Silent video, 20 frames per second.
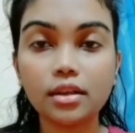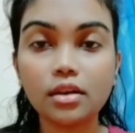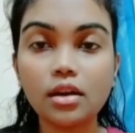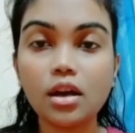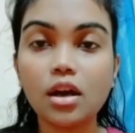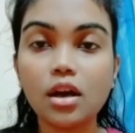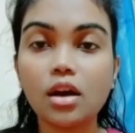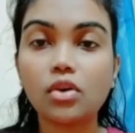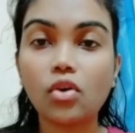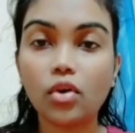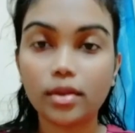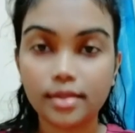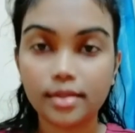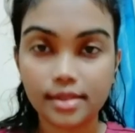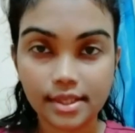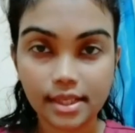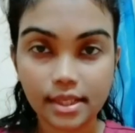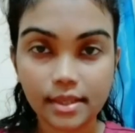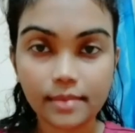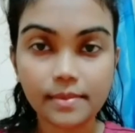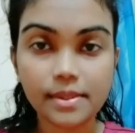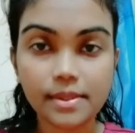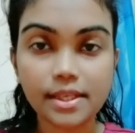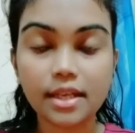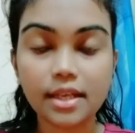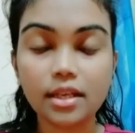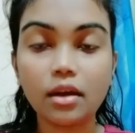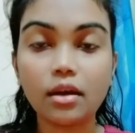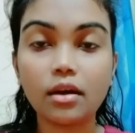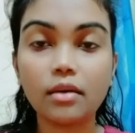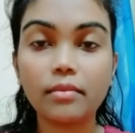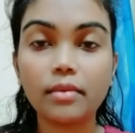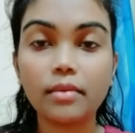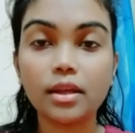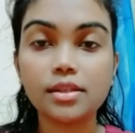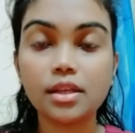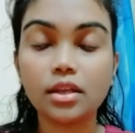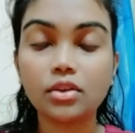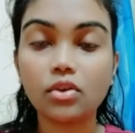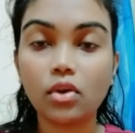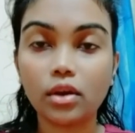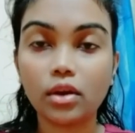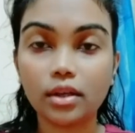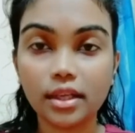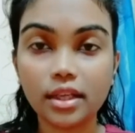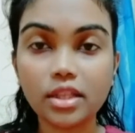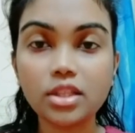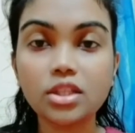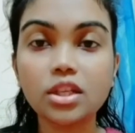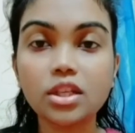concepts and basic knowledge,